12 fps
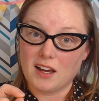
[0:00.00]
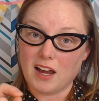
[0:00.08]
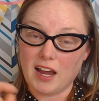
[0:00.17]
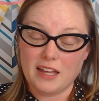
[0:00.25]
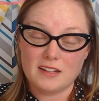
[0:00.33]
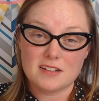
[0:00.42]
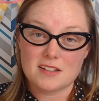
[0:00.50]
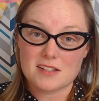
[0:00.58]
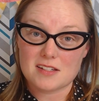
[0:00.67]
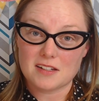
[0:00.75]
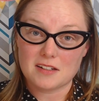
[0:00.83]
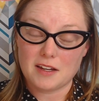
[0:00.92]
And
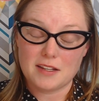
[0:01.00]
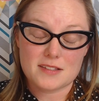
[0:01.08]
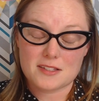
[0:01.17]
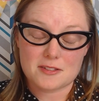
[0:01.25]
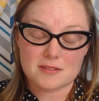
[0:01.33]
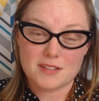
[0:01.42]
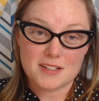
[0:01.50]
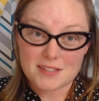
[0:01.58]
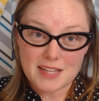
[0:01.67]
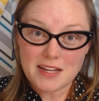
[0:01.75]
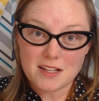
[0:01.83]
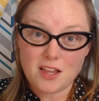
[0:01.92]
it's it's
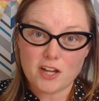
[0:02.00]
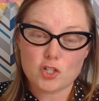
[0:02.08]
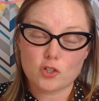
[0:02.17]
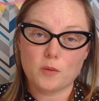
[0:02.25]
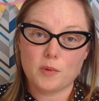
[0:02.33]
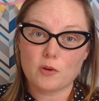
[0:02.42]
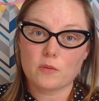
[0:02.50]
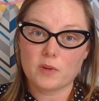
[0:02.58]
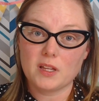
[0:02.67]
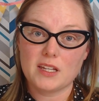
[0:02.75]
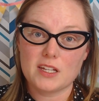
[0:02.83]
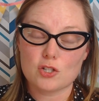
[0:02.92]
psychological, but it
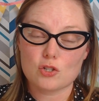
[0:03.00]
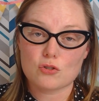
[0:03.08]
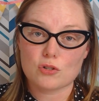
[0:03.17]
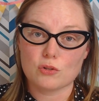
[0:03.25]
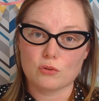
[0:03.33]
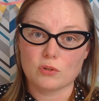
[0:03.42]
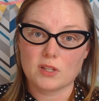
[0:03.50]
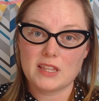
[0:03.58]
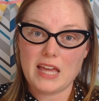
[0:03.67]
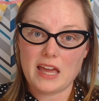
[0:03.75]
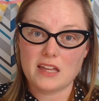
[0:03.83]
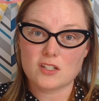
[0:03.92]
really is true
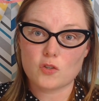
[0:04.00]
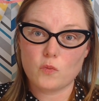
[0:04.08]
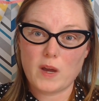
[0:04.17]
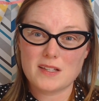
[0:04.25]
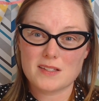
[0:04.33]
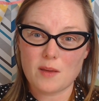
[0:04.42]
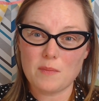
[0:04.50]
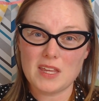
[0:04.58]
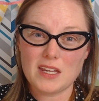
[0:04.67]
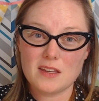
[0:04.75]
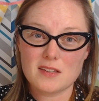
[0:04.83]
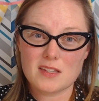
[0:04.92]
that when
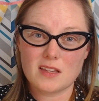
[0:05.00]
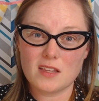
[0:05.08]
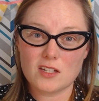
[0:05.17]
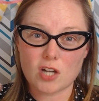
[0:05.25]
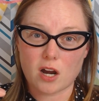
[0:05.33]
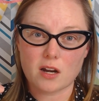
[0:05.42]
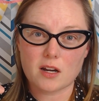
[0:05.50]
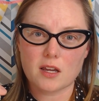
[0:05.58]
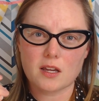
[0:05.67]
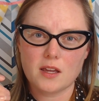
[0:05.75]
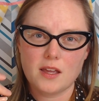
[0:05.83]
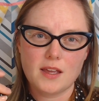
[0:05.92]
something is in the dark,
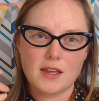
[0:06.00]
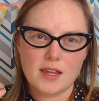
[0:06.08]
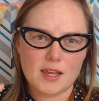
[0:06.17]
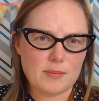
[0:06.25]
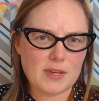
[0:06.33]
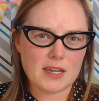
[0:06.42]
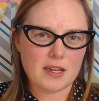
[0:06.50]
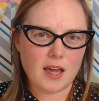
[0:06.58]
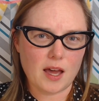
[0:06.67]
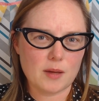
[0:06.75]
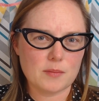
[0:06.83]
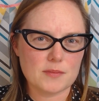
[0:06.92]
it
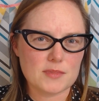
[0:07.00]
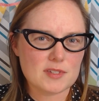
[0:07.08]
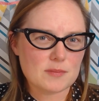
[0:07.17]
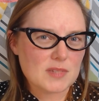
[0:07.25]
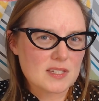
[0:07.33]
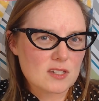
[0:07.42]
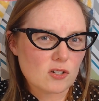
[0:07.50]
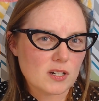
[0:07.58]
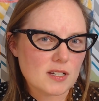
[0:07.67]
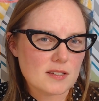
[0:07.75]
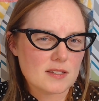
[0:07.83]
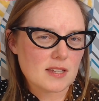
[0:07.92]
becomes
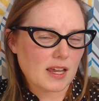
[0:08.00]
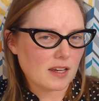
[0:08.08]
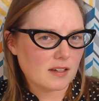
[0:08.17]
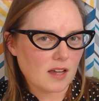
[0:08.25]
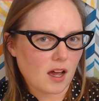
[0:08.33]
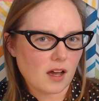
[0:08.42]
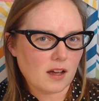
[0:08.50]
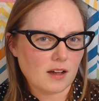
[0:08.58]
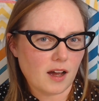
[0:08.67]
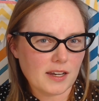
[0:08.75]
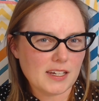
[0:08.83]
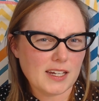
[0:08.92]
mysterious and
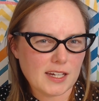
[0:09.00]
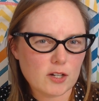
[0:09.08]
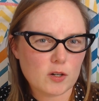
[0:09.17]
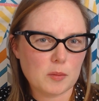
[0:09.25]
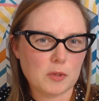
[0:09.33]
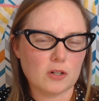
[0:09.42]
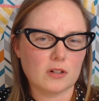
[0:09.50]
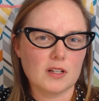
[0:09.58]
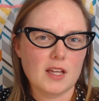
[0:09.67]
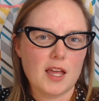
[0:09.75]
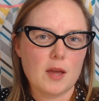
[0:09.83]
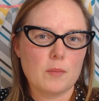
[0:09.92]
unhearable.
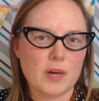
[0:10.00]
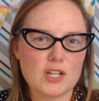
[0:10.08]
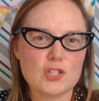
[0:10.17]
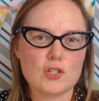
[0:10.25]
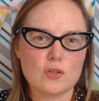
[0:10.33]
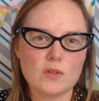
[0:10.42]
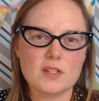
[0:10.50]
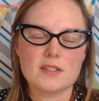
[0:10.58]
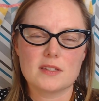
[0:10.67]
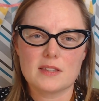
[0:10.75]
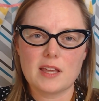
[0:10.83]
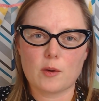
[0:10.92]
But as soon as
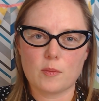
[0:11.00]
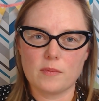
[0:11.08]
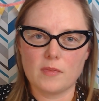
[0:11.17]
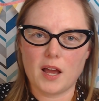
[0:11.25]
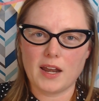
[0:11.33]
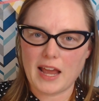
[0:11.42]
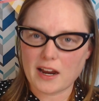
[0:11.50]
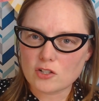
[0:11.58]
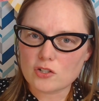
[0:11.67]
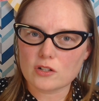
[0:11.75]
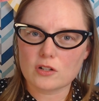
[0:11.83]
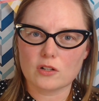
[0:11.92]
there an
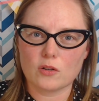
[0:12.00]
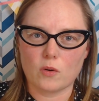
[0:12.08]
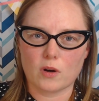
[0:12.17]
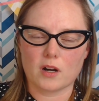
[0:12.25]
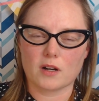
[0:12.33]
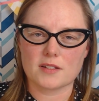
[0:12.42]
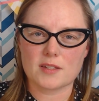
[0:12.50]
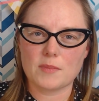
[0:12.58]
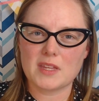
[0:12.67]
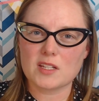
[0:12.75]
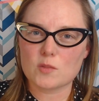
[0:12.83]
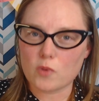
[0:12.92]
actor or
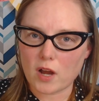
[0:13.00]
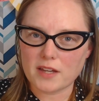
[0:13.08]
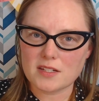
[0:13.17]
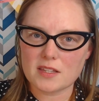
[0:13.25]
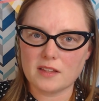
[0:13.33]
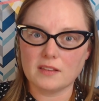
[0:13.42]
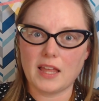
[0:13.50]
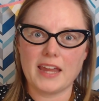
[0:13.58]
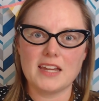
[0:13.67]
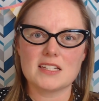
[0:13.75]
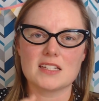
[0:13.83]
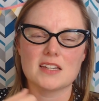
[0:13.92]
something is brought into the
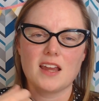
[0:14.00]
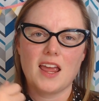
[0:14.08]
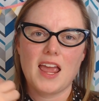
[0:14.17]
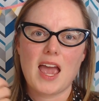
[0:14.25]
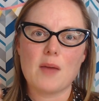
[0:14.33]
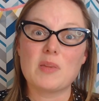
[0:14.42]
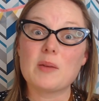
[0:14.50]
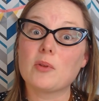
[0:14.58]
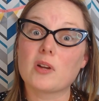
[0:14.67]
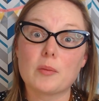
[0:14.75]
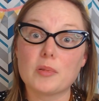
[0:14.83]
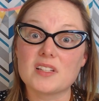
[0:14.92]
light and people
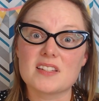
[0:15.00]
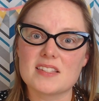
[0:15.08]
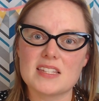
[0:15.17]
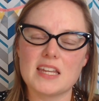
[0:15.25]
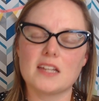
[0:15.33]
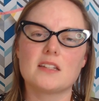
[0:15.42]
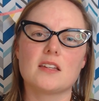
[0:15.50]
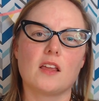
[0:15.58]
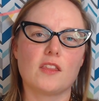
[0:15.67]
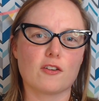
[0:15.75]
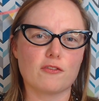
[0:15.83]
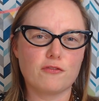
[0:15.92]
are able to see it,
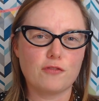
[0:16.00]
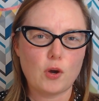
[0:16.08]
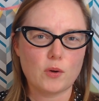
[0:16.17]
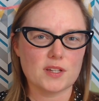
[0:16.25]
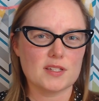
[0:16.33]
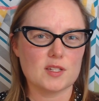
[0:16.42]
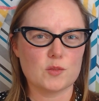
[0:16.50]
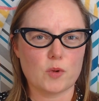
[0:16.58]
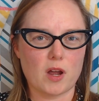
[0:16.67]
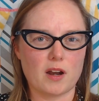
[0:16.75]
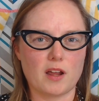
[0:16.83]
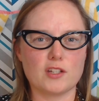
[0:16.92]
their focus is
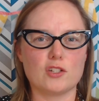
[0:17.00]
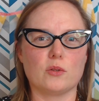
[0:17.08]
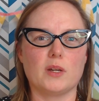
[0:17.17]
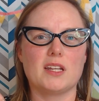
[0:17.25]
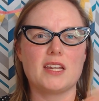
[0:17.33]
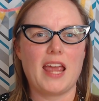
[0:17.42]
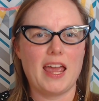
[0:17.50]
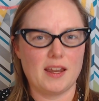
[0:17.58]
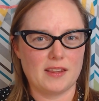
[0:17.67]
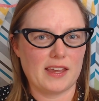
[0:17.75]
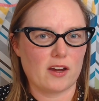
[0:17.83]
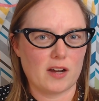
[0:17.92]
brought onto it and
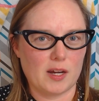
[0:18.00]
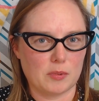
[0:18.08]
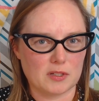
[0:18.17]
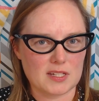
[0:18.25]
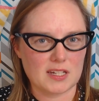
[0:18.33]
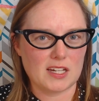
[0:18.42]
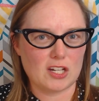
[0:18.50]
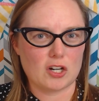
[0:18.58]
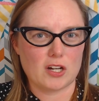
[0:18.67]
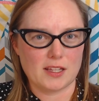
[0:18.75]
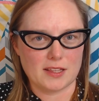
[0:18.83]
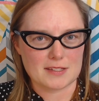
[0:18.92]
they are able to hear
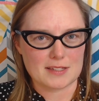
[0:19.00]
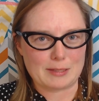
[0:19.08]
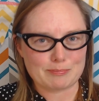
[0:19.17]
and listen.